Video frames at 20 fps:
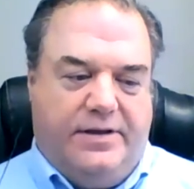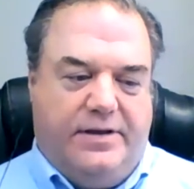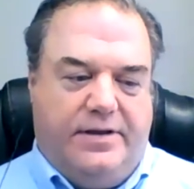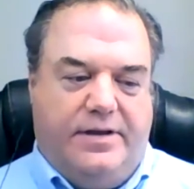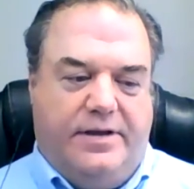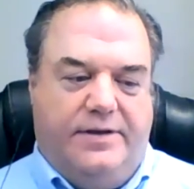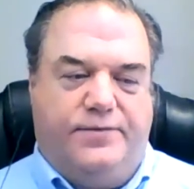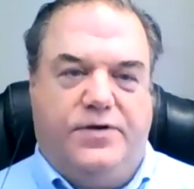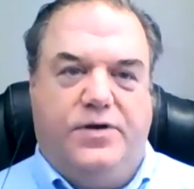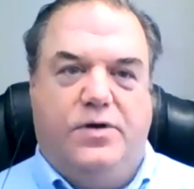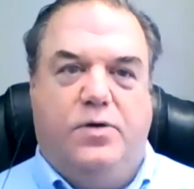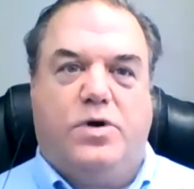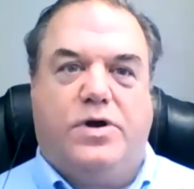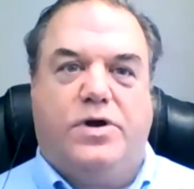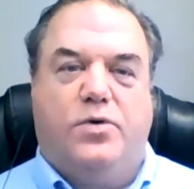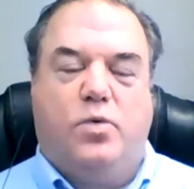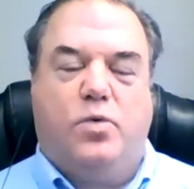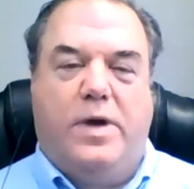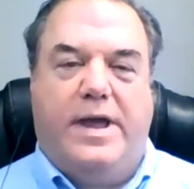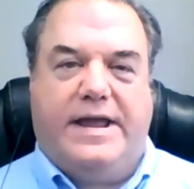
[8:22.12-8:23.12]
if you
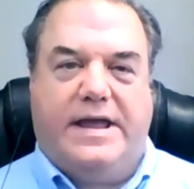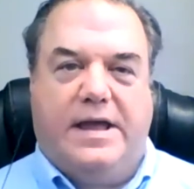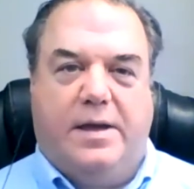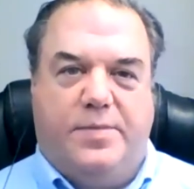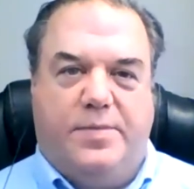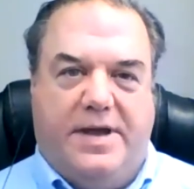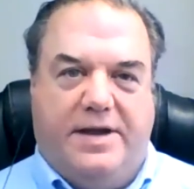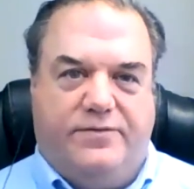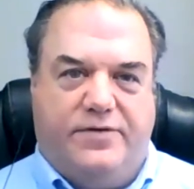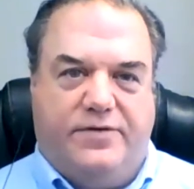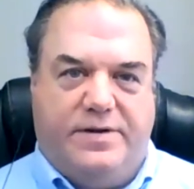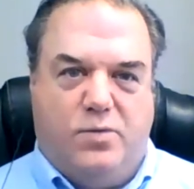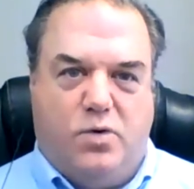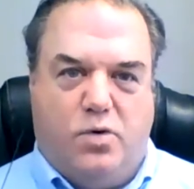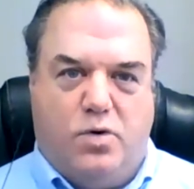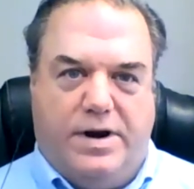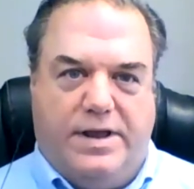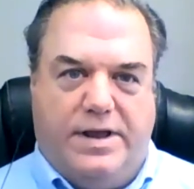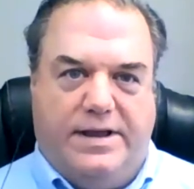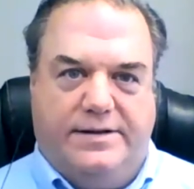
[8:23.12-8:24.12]
could wake up every
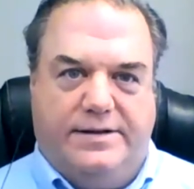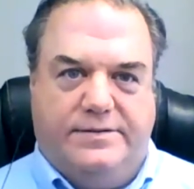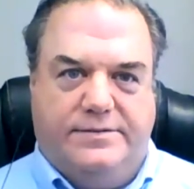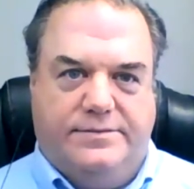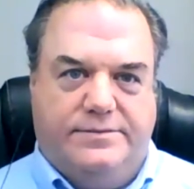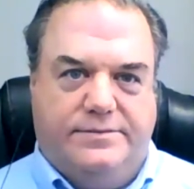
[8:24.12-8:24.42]
morning,